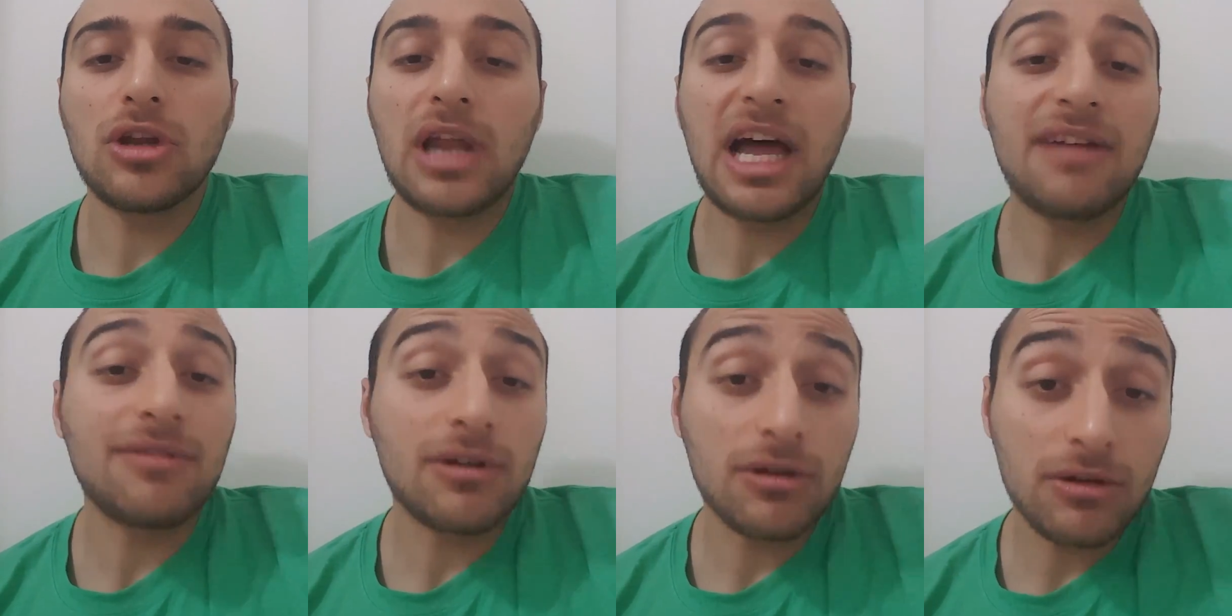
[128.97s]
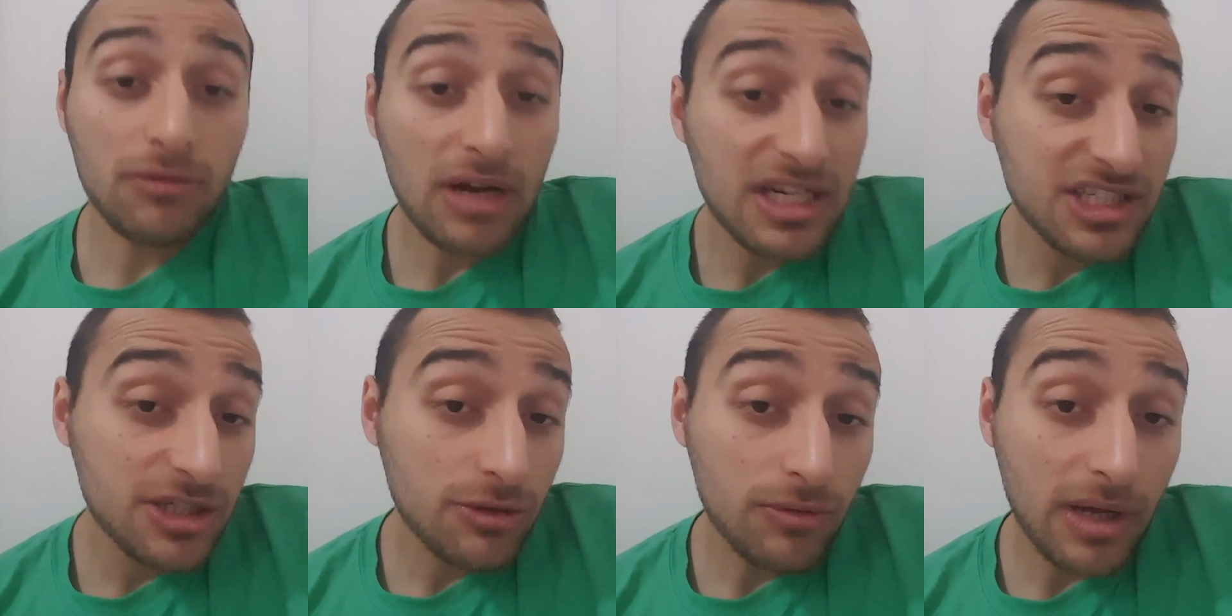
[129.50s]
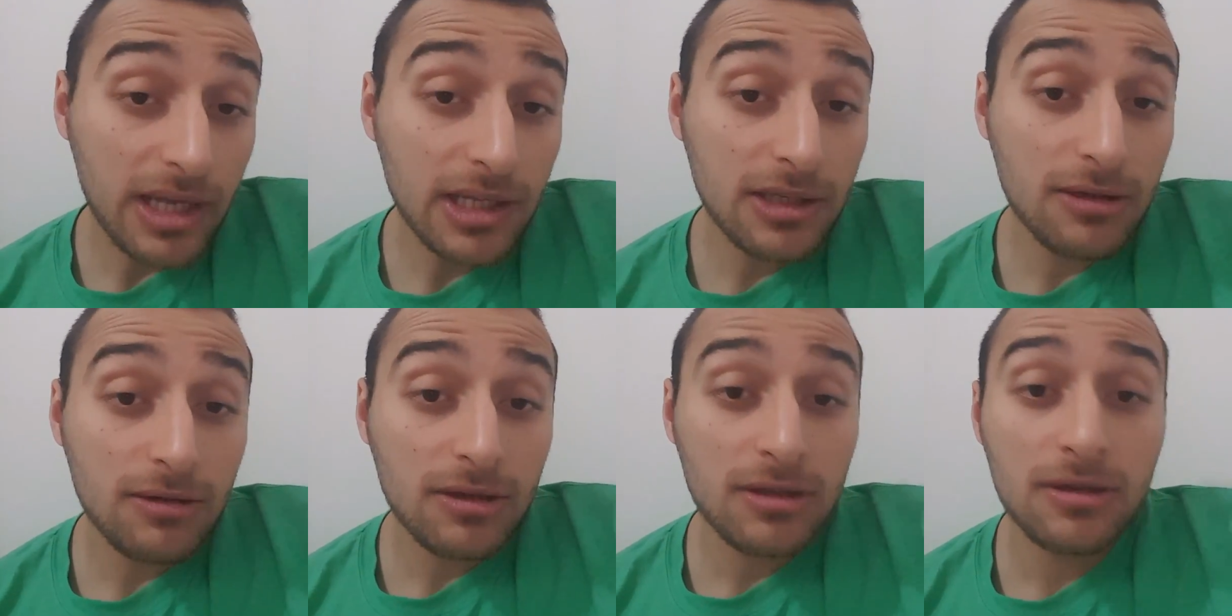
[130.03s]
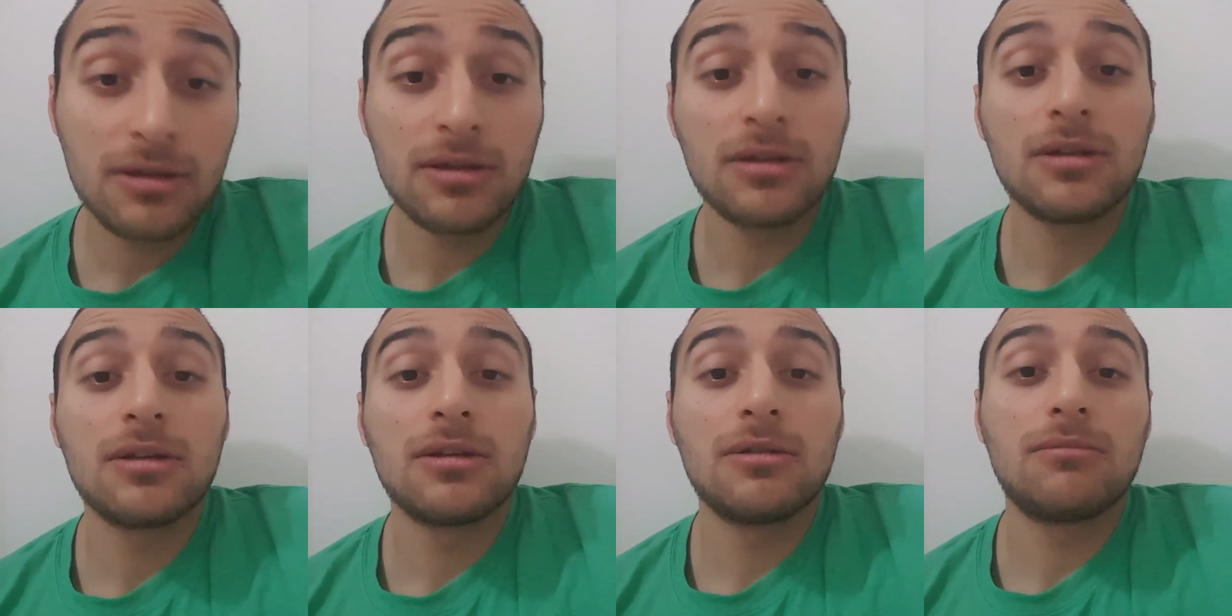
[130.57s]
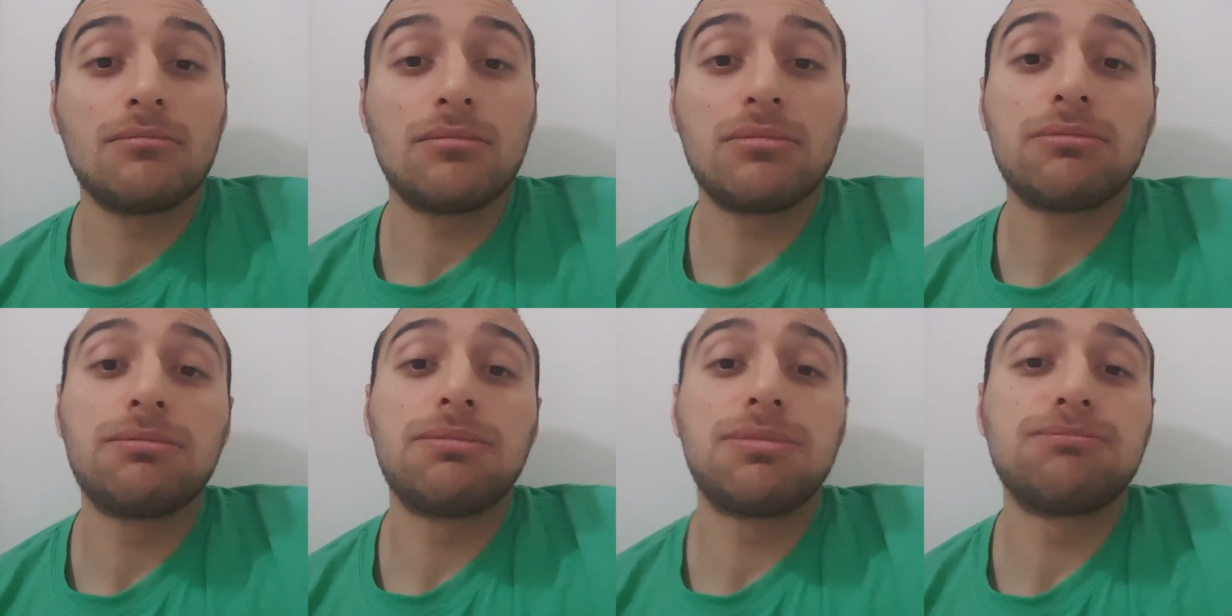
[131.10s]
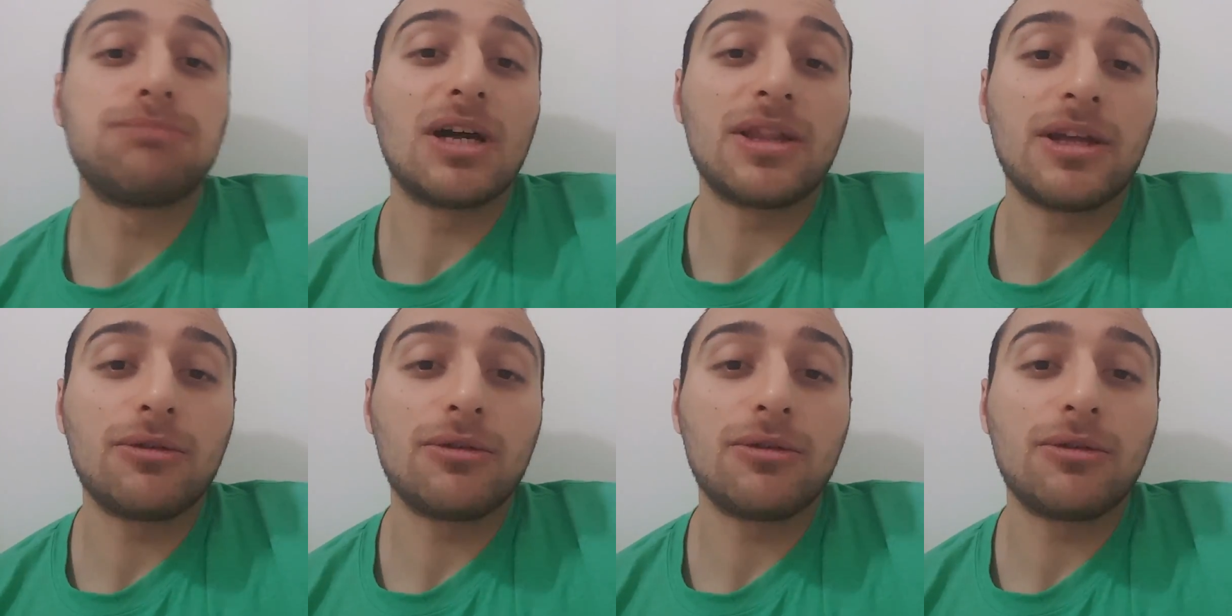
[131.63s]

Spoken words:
have a regression rate, but